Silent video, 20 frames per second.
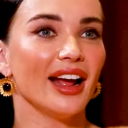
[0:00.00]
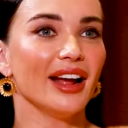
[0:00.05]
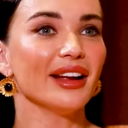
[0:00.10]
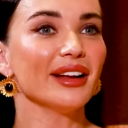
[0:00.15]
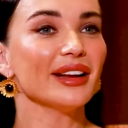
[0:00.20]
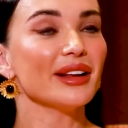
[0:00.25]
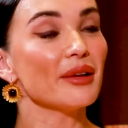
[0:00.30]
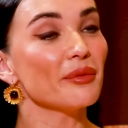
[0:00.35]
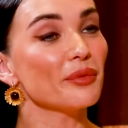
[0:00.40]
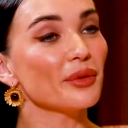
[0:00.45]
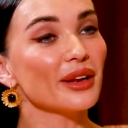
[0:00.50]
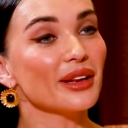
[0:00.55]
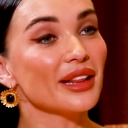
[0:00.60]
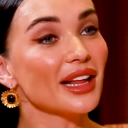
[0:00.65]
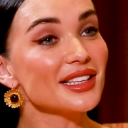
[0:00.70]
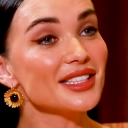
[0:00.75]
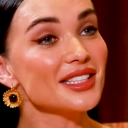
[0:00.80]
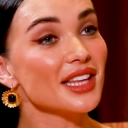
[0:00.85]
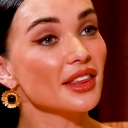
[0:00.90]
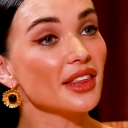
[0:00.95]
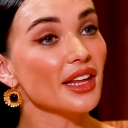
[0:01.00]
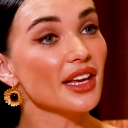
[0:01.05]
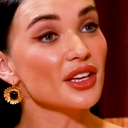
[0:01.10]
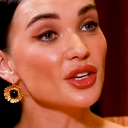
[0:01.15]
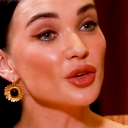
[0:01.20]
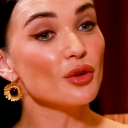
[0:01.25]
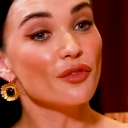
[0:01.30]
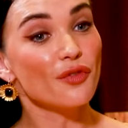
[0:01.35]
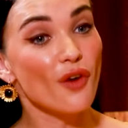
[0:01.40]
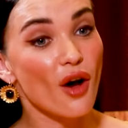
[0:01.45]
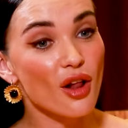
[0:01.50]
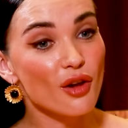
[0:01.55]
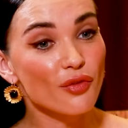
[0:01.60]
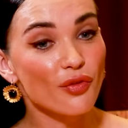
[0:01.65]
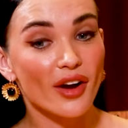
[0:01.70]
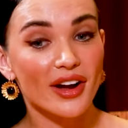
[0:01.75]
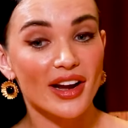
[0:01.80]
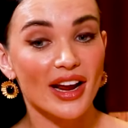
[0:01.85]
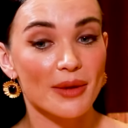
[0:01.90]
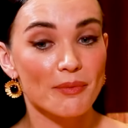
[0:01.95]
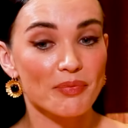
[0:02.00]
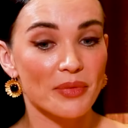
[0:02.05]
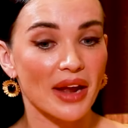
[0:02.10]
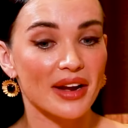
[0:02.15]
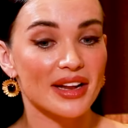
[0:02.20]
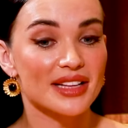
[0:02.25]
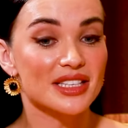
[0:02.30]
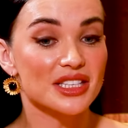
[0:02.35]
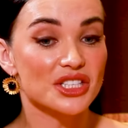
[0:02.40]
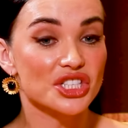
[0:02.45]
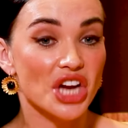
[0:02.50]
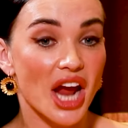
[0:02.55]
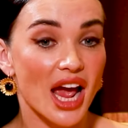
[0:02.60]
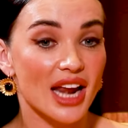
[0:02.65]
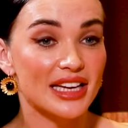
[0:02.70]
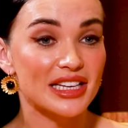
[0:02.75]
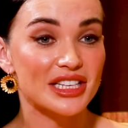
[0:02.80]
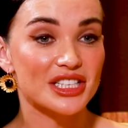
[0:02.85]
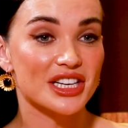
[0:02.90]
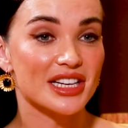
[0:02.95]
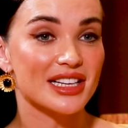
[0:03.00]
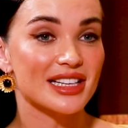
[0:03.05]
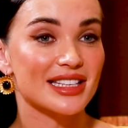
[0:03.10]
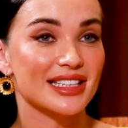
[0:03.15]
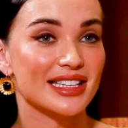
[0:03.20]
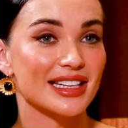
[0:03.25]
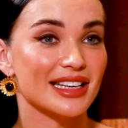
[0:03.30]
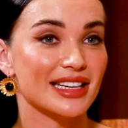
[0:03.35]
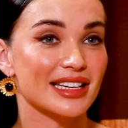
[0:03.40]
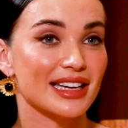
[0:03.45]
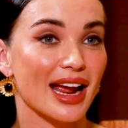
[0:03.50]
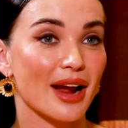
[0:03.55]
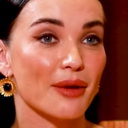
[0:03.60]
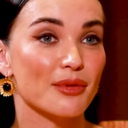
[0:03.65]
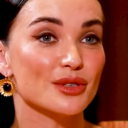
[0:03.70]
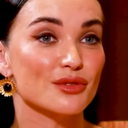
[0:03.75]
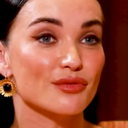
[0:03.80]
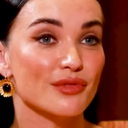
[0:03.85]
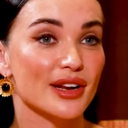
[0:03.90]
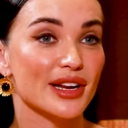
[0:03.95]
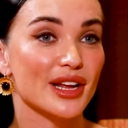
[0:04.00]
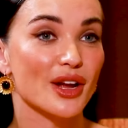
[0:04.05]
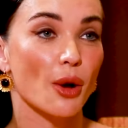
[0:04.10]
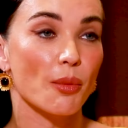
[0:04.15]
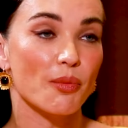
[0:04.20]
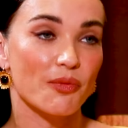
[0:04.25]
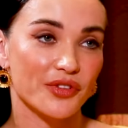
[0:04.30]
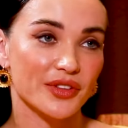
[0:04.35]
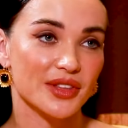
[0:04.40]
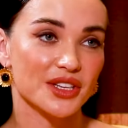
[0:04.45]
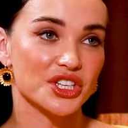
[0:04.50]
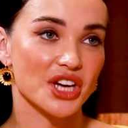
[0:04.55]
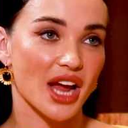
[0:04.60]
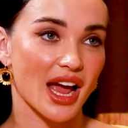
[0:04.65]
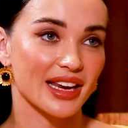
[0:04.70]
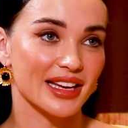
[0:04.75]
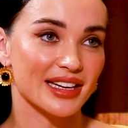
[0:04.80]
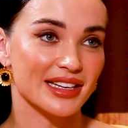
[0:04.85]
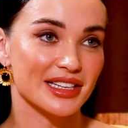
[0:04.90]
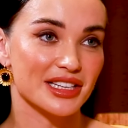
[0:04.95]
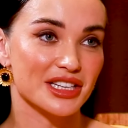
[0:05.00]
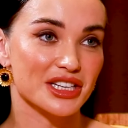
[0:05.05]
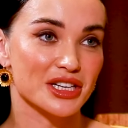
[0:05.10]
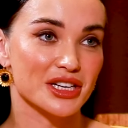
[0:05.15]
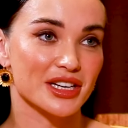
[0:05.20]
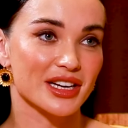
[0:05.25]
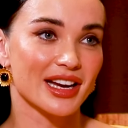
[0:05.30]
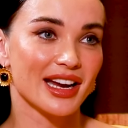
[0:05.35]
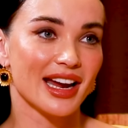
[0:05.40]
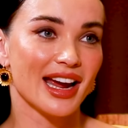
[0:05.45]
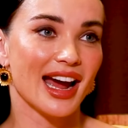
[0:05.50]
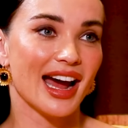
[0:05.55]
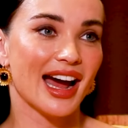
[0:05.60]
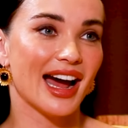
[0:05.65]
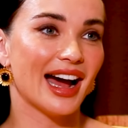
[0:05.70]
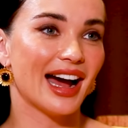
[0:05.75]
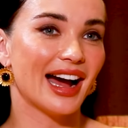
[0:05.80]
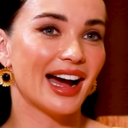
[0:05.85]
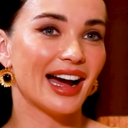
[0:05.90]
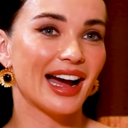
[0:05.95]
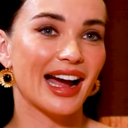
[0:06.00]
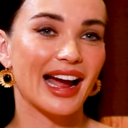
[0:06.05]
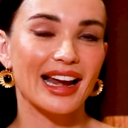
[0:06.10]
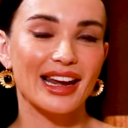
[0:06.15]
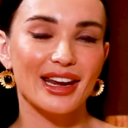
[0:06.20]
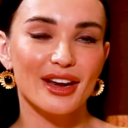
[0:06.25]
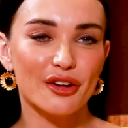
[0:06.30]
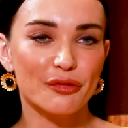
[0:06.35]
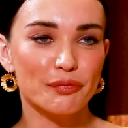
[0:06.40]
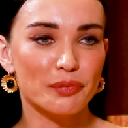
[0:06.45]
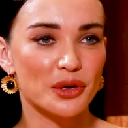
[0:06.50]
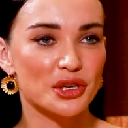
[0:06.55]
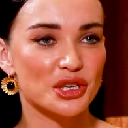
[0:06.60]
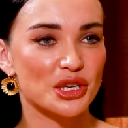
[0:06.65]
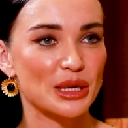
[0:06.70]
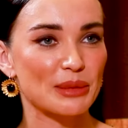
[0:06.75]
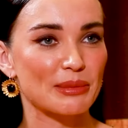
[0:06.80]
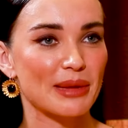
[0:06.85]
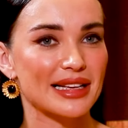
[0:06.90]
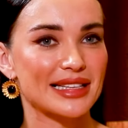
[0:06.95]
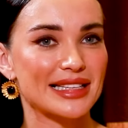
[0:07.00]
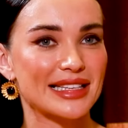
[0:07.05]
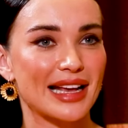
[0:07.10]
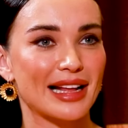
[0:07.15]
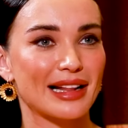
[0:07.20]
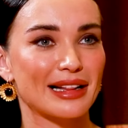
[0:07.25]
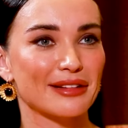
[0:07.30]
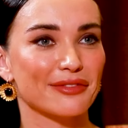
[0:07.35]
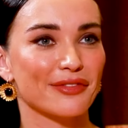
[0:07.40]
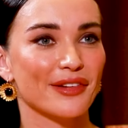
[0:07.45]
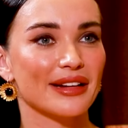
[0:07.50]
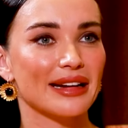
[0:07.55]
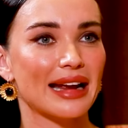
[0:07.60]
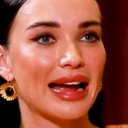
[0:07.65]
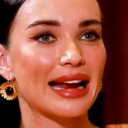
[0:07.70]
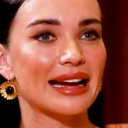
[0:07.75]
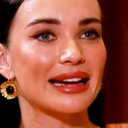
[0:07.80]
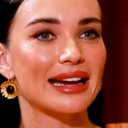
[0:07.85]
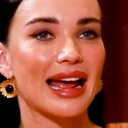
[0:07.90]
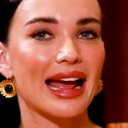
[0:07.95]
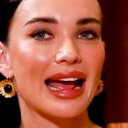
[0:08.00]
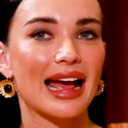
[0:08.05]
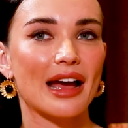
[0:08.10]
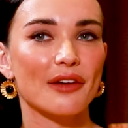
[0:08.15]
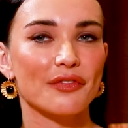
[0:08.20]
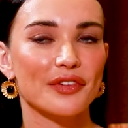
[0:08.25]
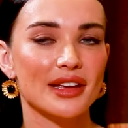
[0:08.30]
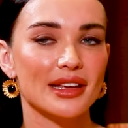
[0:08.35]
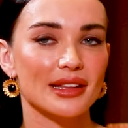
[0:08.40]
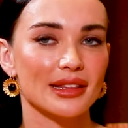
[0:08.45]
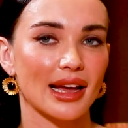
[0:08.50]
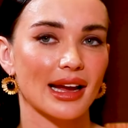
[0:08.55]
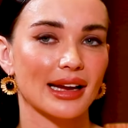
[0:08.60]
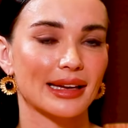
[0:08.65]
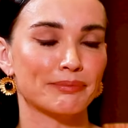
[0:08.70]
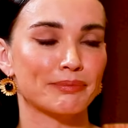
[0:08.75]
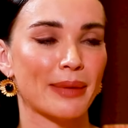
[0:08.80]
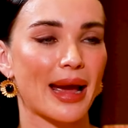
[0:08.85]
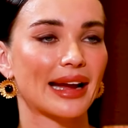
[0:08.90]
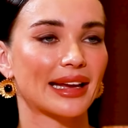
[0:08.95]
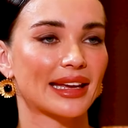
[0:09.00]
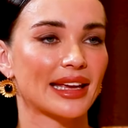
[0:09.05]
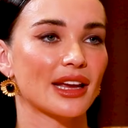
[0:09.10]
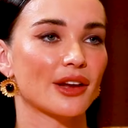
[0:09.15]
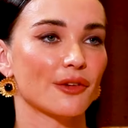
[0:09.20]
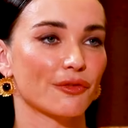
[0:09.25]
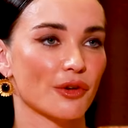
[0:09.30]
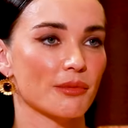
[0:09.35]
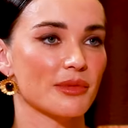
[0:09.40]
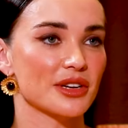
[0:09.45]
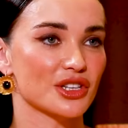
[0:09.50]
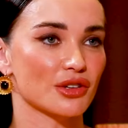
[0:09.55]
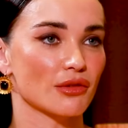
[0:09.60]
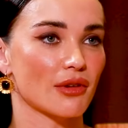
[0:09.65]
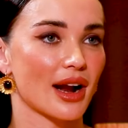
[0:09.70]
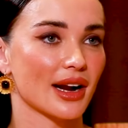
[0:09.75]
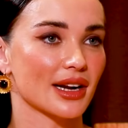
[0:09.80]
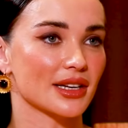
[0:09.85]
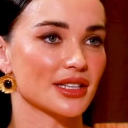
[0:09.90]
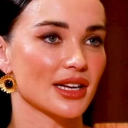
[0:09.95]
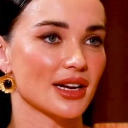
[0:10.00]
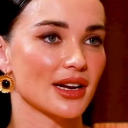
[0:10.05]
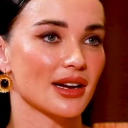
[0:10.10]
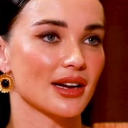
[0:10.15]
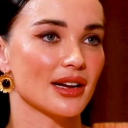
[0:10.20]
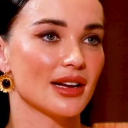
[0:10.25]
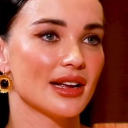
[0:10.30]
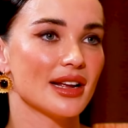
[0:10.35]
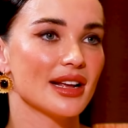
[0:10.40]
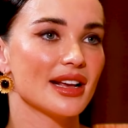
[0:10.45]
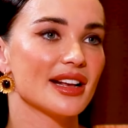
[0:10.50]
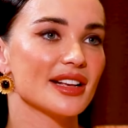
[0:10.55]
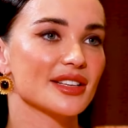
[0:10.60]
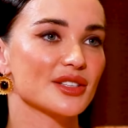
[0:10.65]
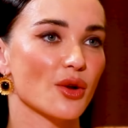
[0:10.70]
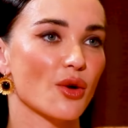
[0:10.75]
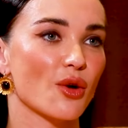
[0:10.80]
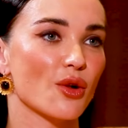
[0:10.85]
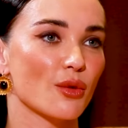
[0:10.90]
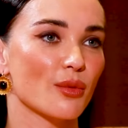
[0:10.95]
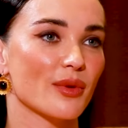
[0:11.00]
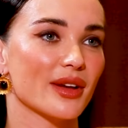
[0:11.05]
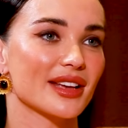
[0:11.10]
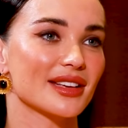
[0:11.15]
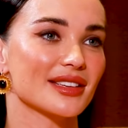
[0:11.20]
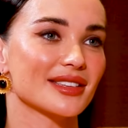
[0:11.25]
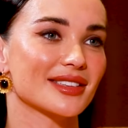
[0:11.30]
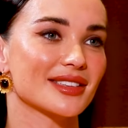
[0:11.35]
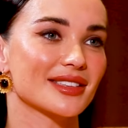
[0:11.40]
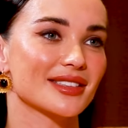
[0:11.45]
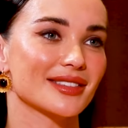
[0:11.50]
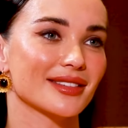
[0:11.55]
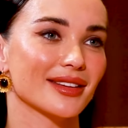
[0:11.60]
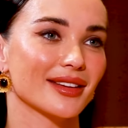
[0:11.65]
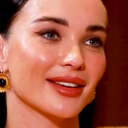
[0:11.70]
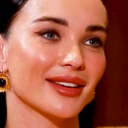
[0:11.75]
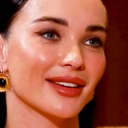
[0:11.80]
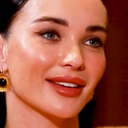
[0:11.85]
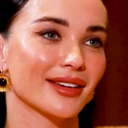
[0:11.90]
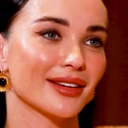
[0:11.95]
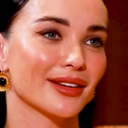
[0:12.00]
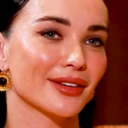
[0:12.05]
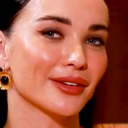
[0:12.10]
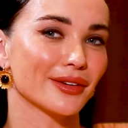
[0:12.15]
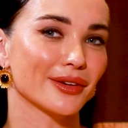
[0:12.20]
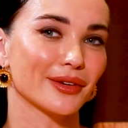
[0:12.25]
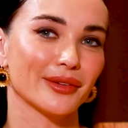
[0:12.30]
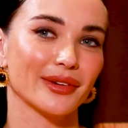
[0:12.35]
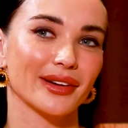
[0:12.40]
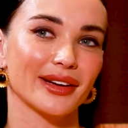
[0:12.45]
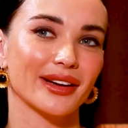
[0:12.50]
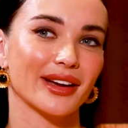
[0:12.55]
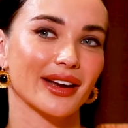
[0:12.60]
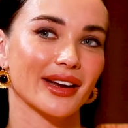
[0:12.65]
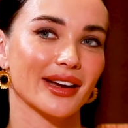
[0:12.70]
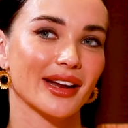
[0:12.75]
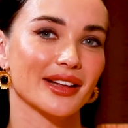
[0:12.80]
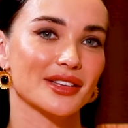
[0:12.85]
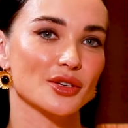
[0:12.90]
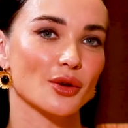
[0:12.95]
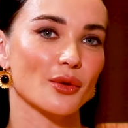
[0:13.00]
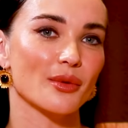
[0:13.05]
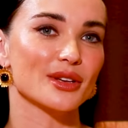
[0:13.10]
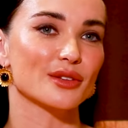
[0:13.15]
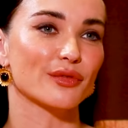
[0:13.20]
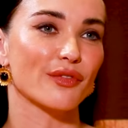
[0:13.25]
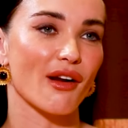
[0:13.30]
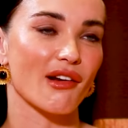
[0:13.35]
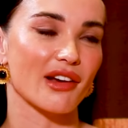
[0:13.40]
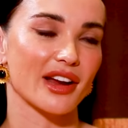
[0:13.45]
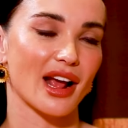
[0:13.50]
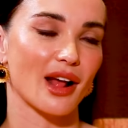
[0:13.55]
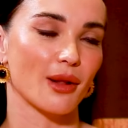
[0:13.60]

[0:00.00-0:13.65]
Uh, but that's the thing. You evolve, right? And, and it's challenges, and I was really up for the challenge. Uh, I love pushing myself and, and having that backing from a director is always, you know, it, it's always very